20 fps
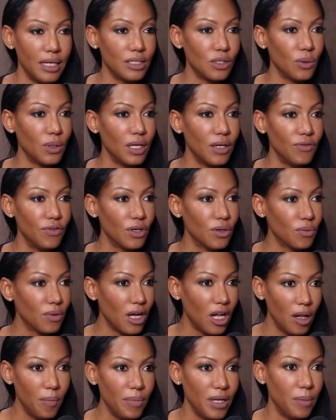So if you're
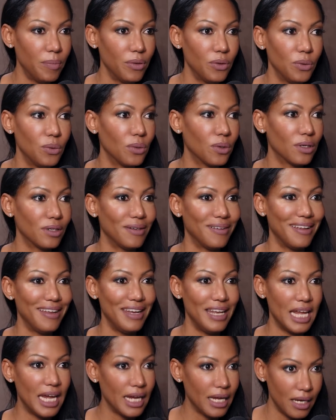around people who are
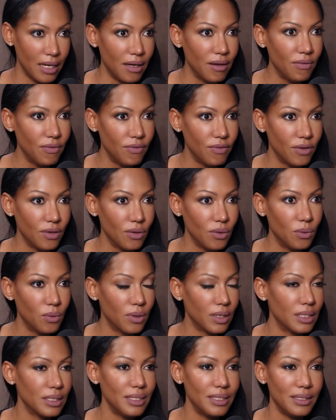negative, who
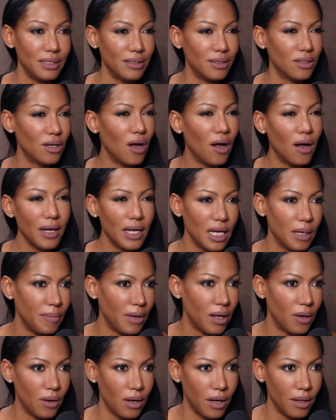are talking
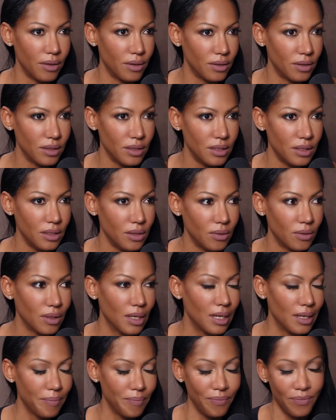about others,
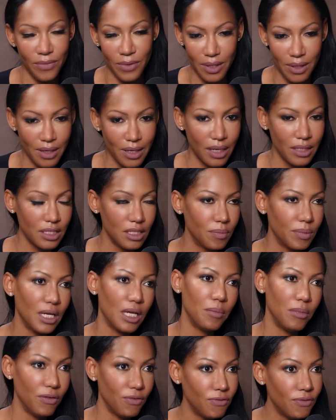gossip
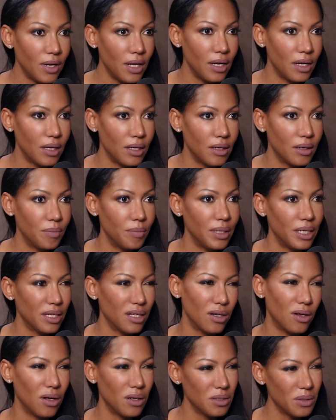can be fun, but it
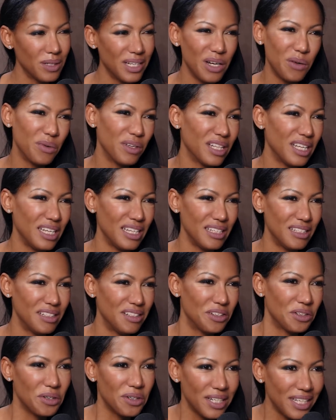can also get really
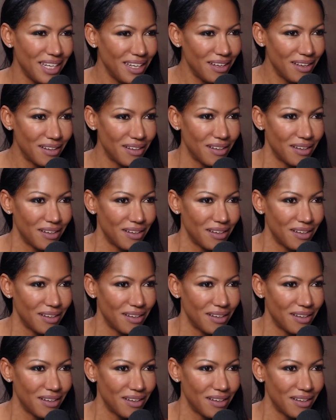dirty.